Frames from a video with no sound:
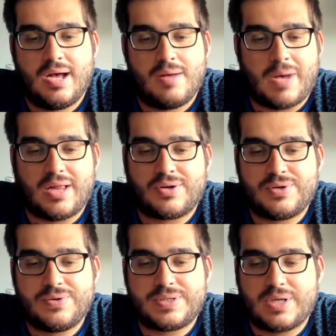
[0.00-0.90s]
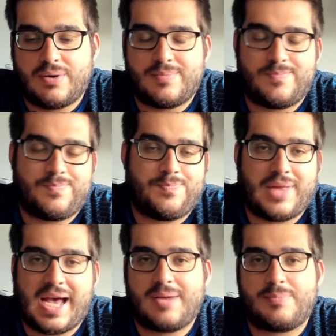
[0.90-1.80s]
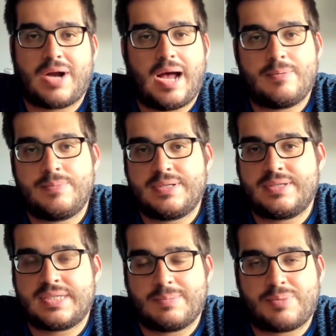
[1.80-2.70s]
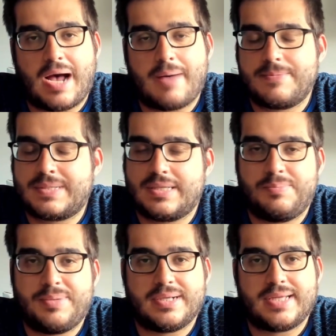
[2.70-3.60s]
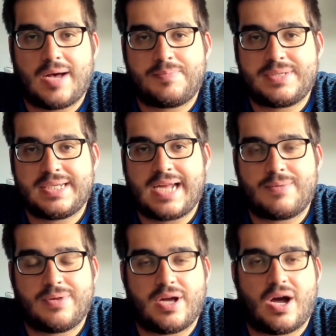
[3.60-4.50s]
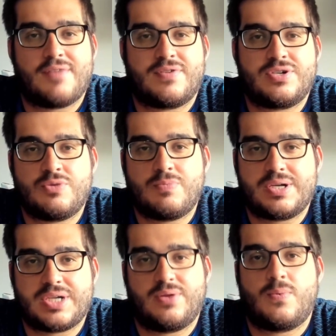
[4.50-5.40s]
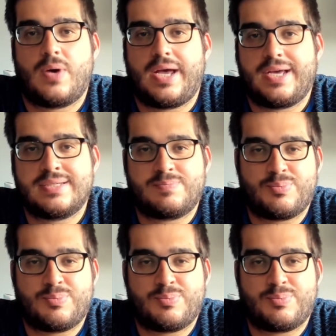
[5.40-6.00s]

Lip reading: Malo Gusto had a problem and some problems in the build-up. Did not really offer too much on the wings.